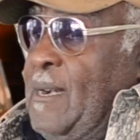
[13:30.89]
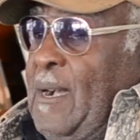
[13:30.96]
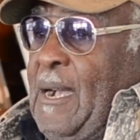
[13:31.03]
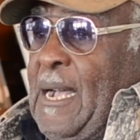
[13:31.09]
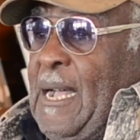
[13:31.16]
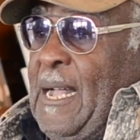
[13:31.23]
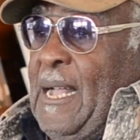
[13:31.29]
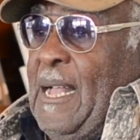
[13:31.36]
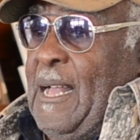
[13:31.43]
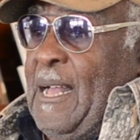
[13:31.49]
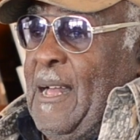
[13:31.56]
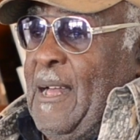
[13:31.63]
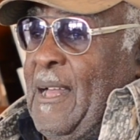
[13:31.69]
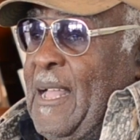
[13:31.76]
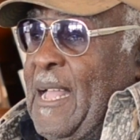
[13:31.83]

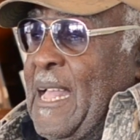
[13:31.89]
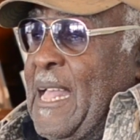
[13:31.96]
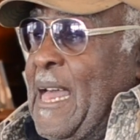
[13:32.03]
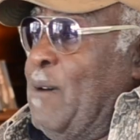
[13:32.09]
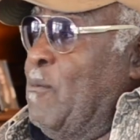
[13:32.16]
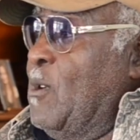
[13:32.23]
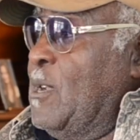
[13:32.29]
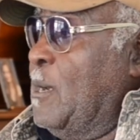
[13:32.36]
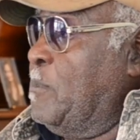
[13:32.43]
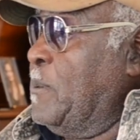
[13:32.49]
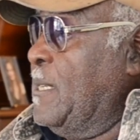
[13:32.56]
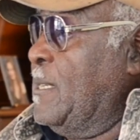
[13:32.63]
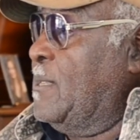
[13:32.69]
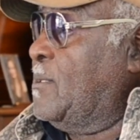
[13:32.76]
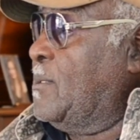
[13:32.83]
I went up
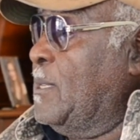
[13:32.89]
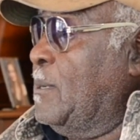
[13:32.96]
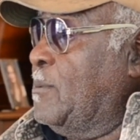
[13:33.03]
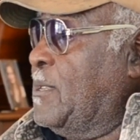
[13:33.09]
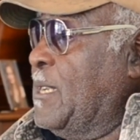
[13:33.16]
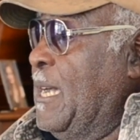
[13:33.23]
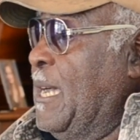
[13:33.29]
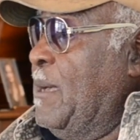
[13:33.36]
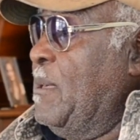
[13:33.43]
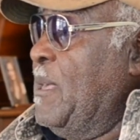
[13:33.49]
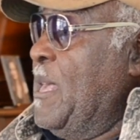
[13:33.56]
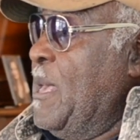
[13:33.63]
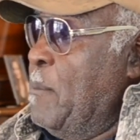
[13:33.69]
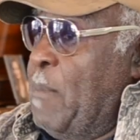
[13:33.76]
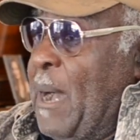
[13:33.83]
in it several times,
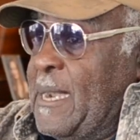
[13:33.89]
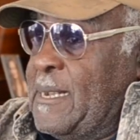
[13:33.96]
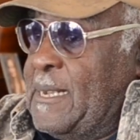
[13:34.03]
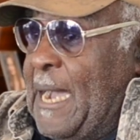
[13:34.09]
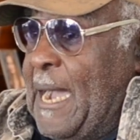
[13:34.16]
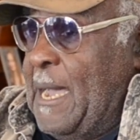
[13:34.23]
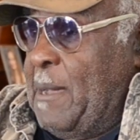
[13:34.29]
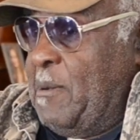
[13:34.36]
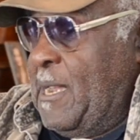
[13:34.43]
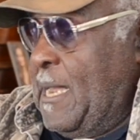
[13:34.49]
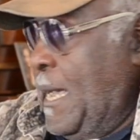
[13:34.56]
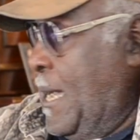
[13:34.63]
about diamond